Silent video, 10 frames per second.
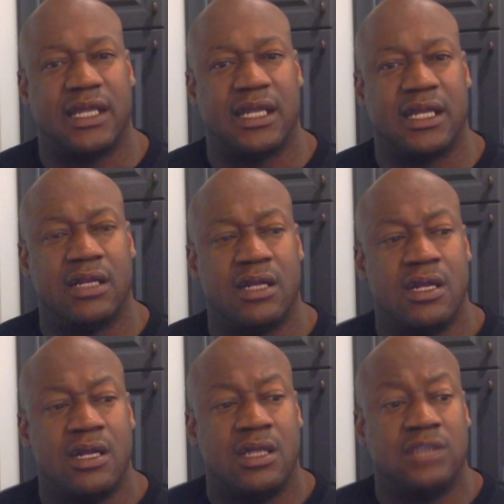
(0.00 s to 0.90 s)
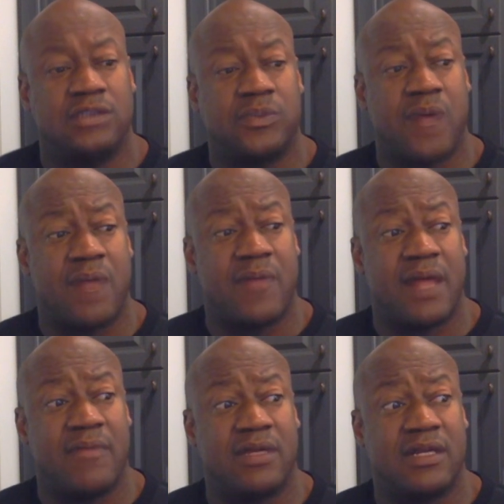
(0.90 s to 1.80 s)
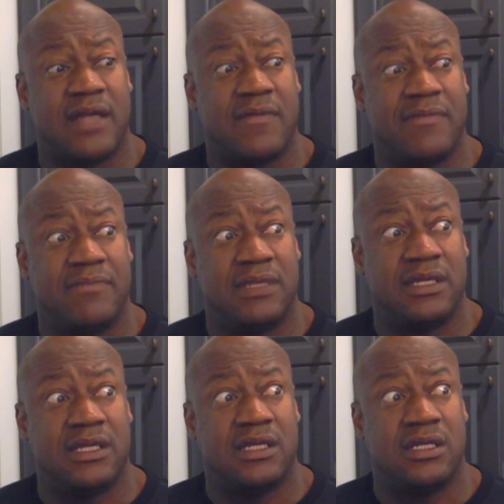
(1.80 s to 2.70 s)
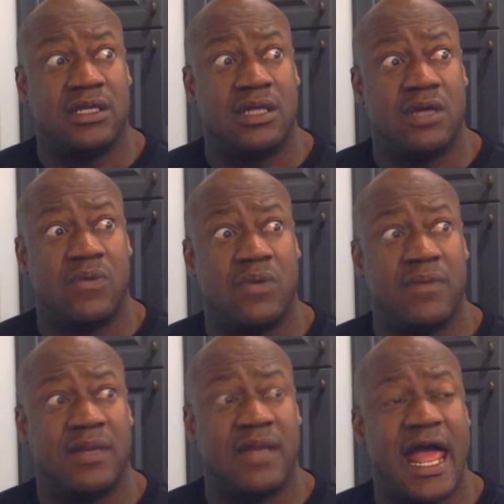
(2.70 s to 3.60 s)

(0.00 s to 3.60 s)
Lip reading: And this is a problem I'm looking at with men, women.